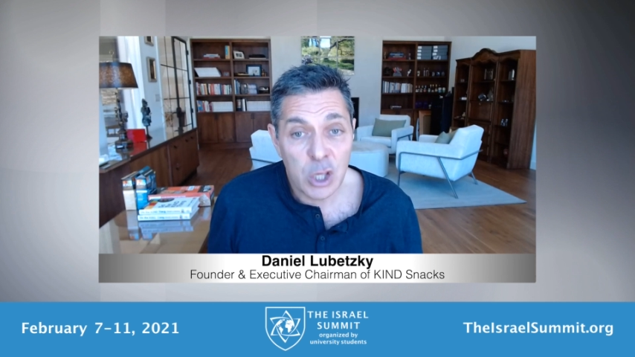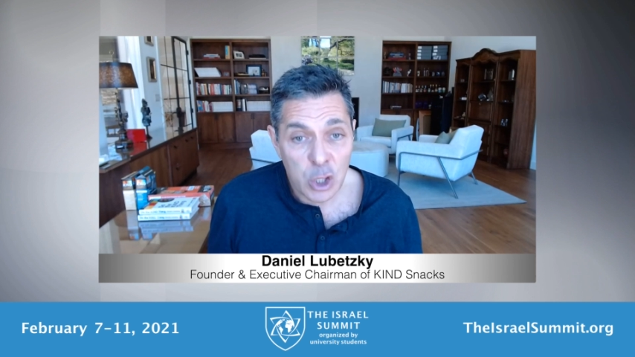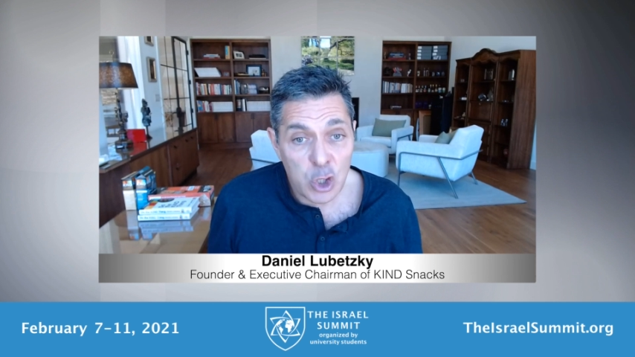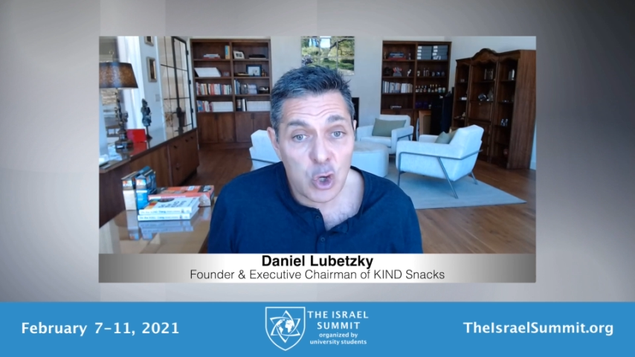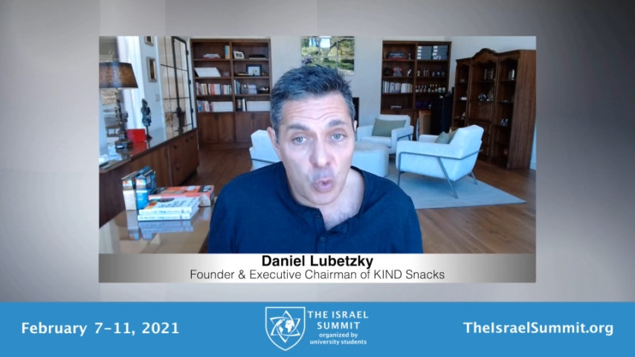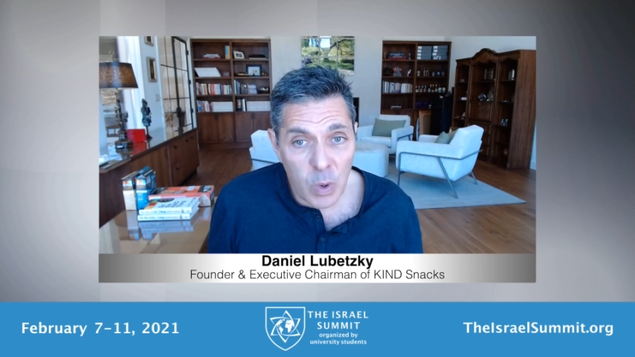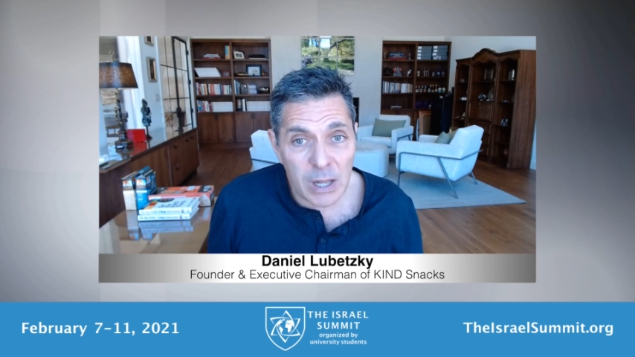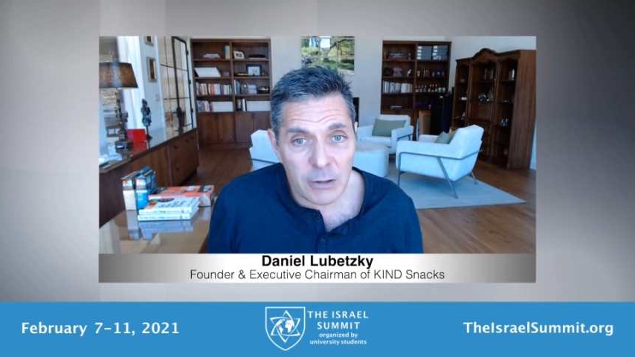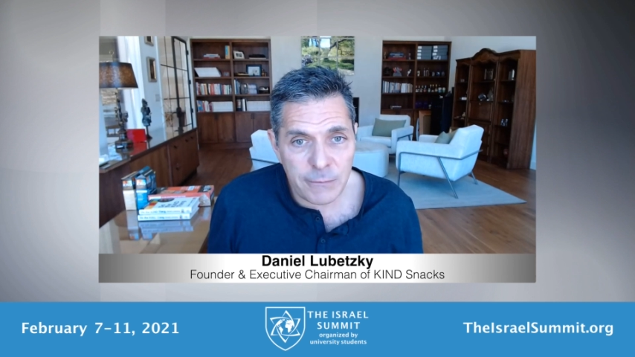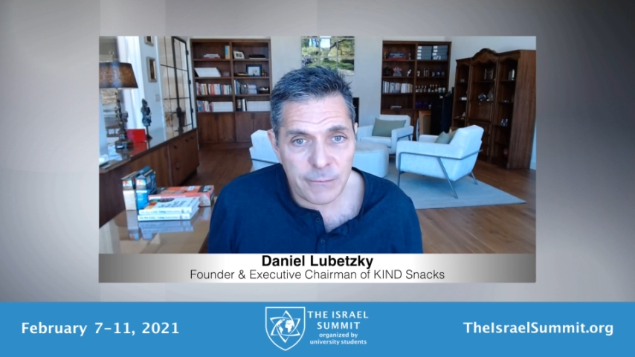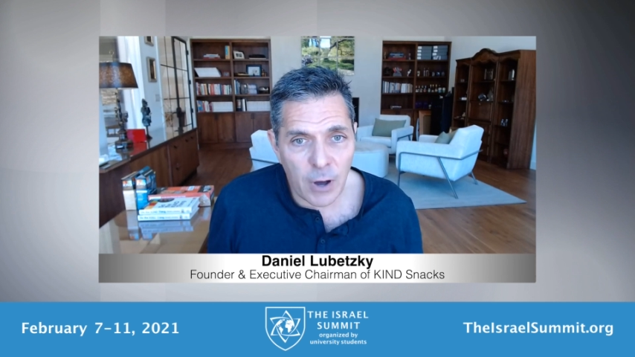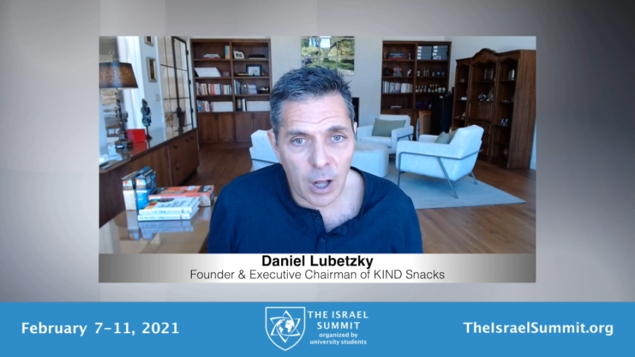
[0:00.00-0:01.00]
you will
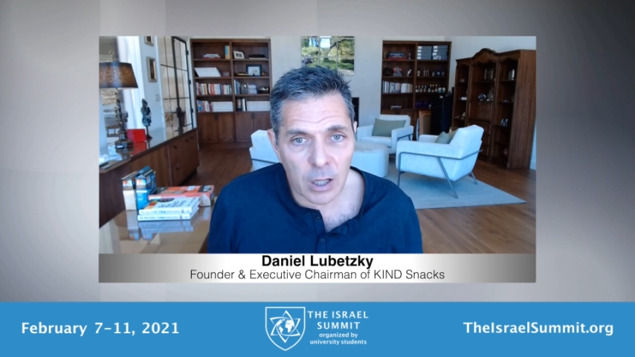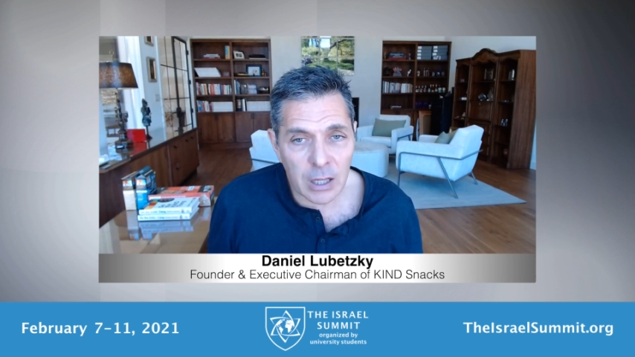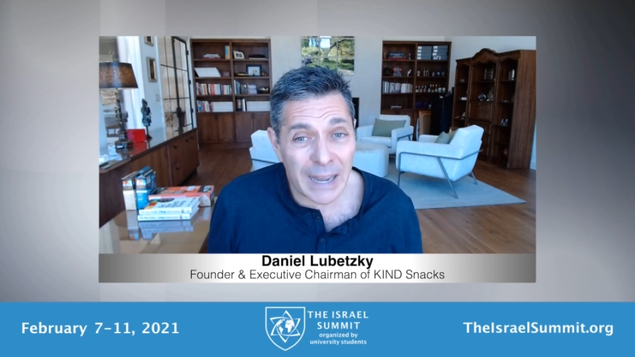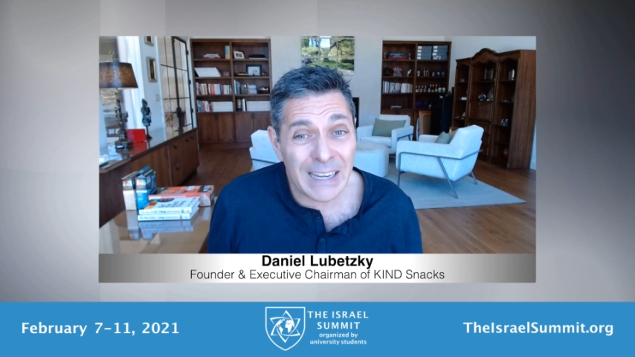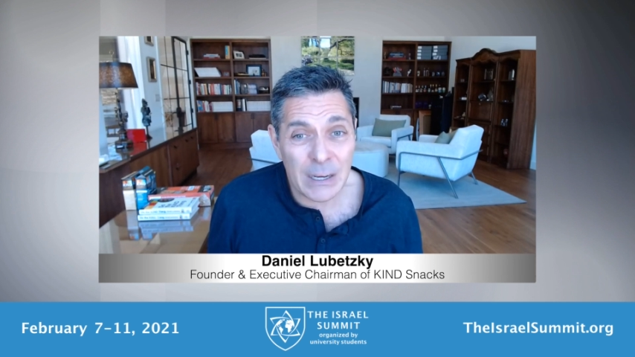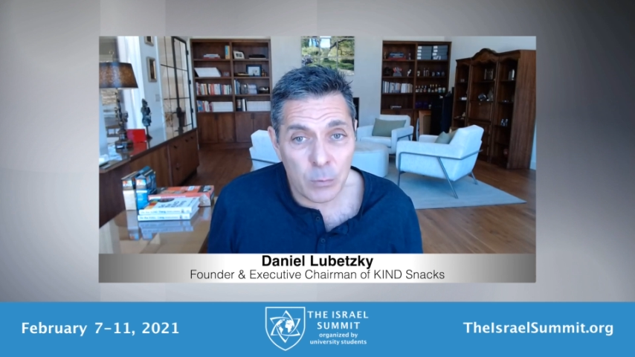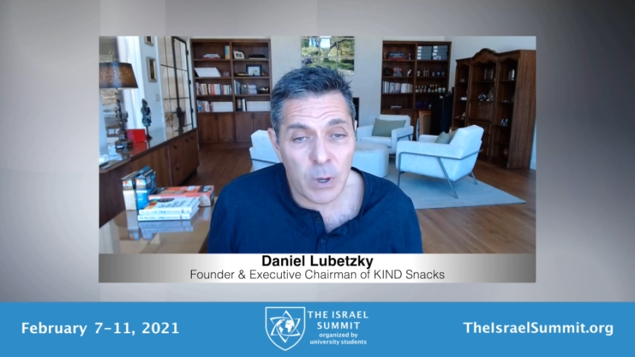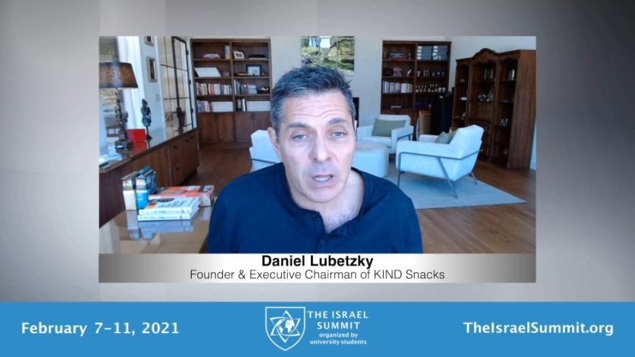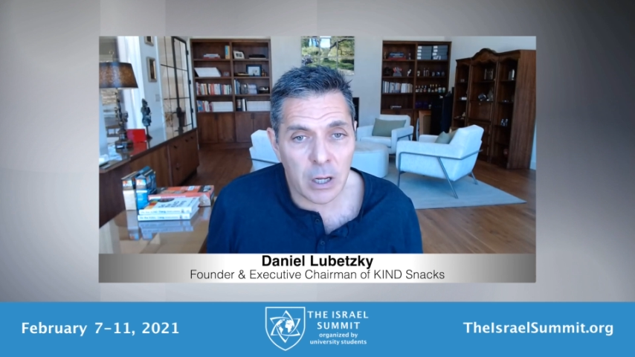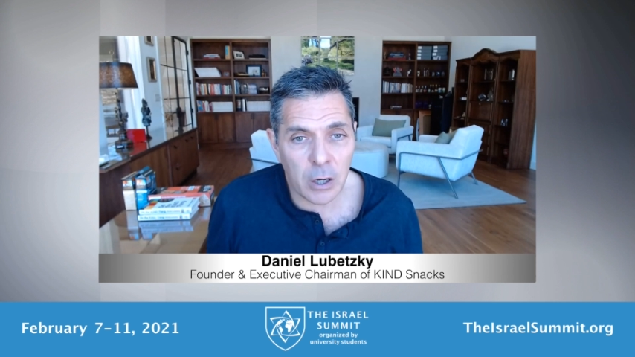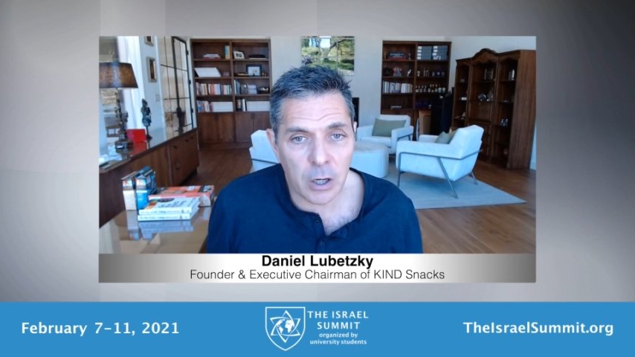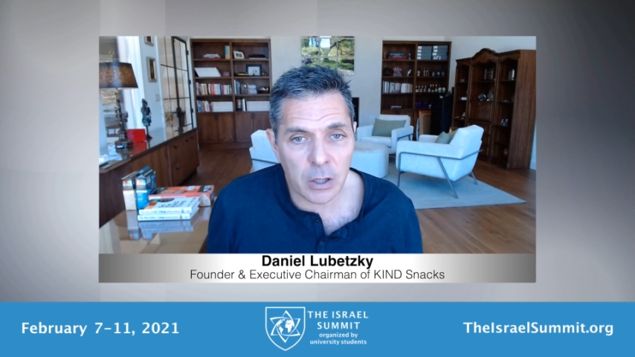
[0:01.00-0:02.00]
fall and it will
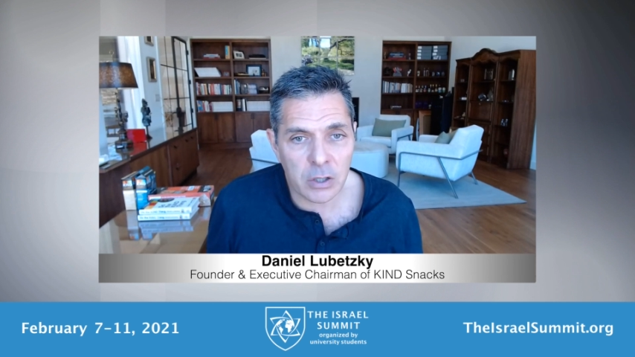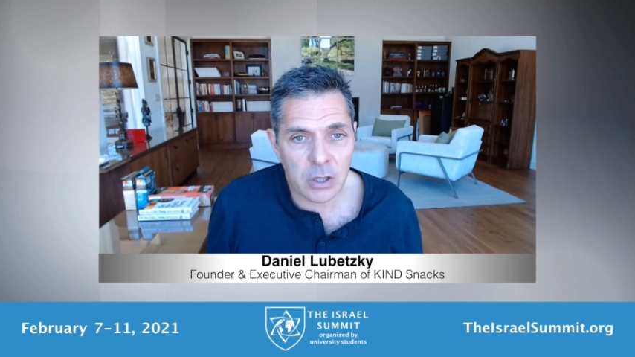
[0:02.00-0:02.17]
hurt.